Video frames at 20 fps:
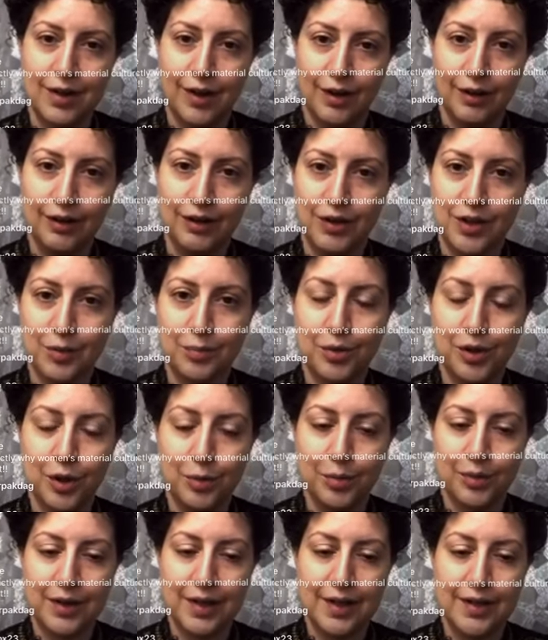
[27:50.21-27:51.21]
all looked
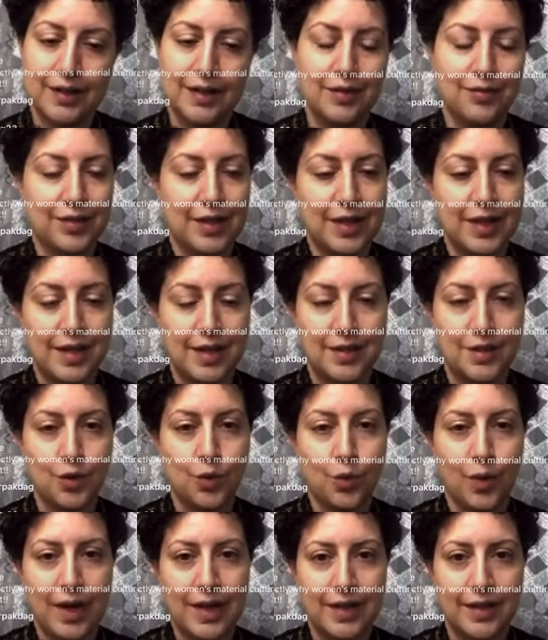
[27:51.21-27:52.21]
appropriate and if they needed to
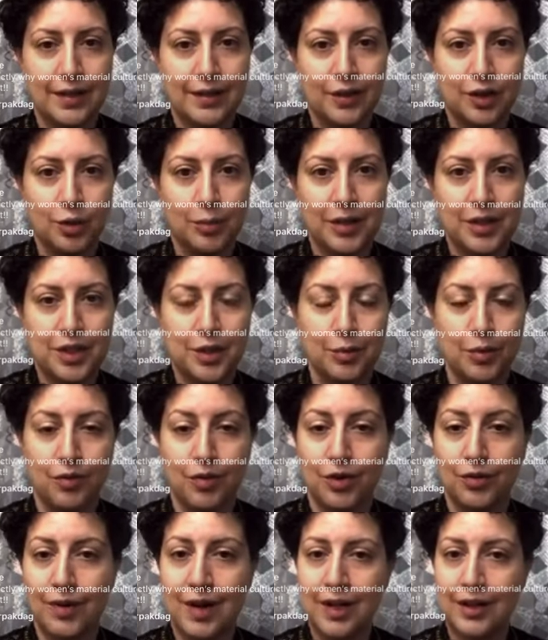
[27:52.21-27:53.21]
wet it a little bit to move
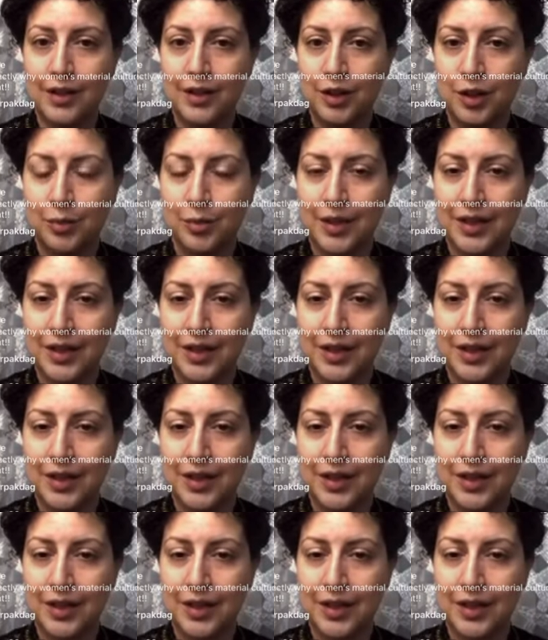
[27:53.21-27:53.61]
it around a little bit they